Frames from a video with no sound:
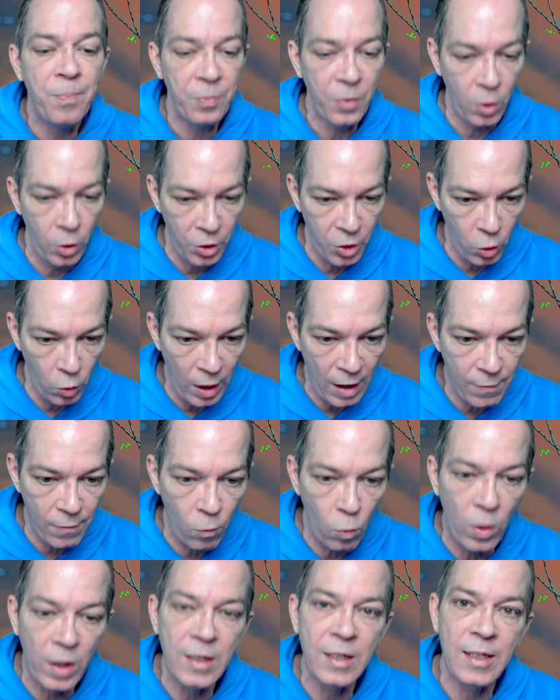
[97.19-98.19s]
You do have
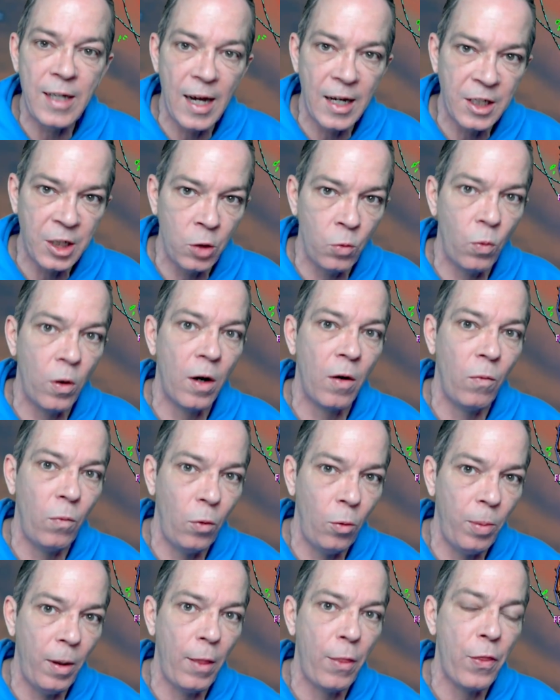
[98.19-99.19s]
one section where it
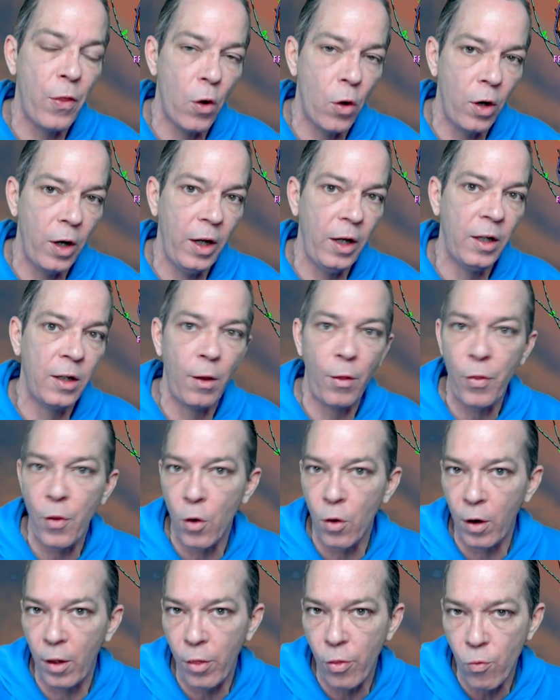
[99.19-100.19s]
will be 30 to
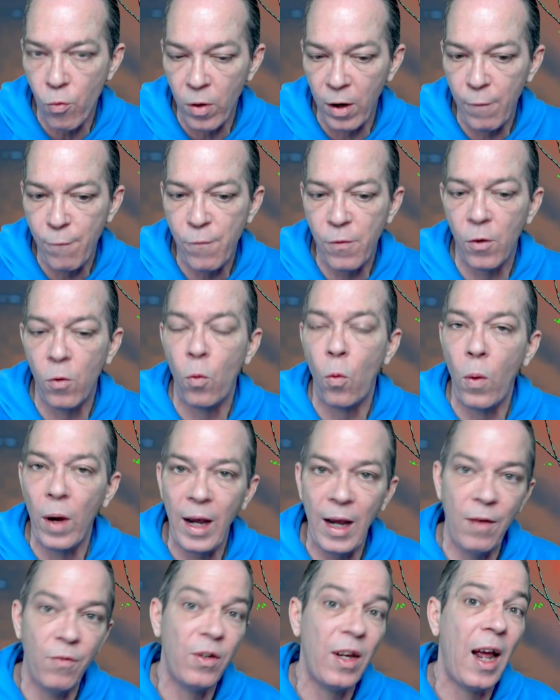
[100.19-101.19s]
33-foot
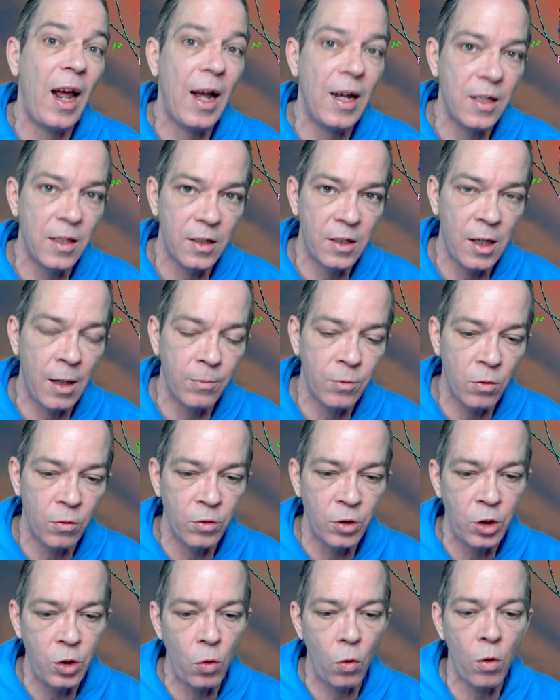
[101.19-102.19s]
waves as this comes on
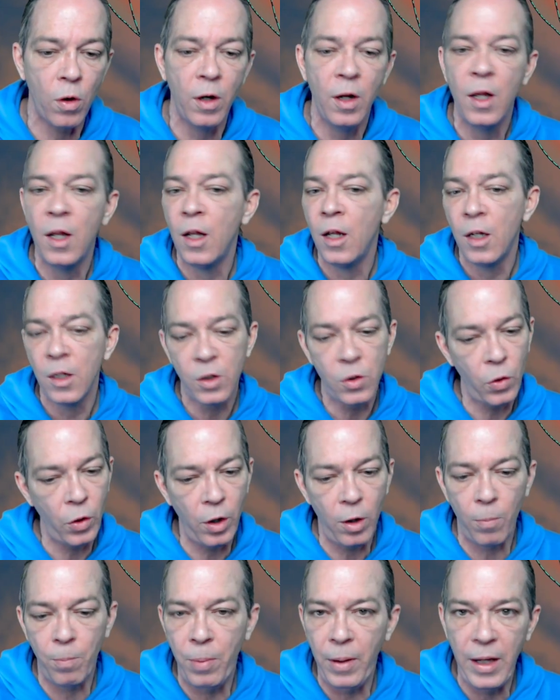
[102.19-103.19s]
shore. So
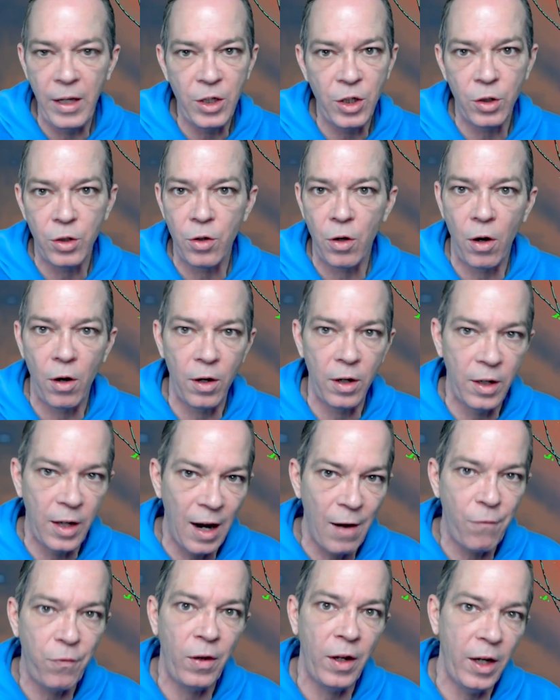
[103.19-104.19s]
your beaches are
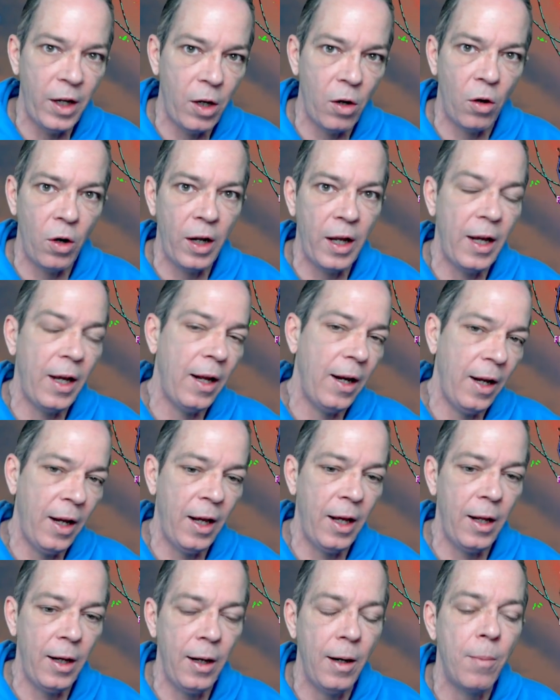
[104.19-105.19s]
definitely going to get
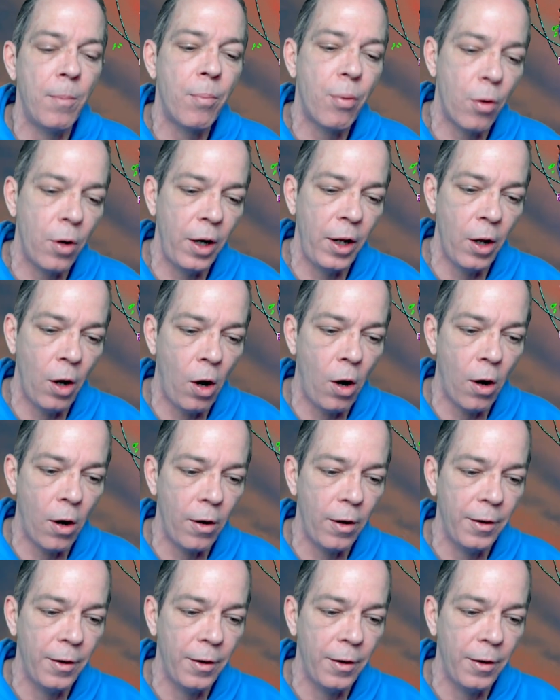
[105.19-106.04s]
hit pretty hard.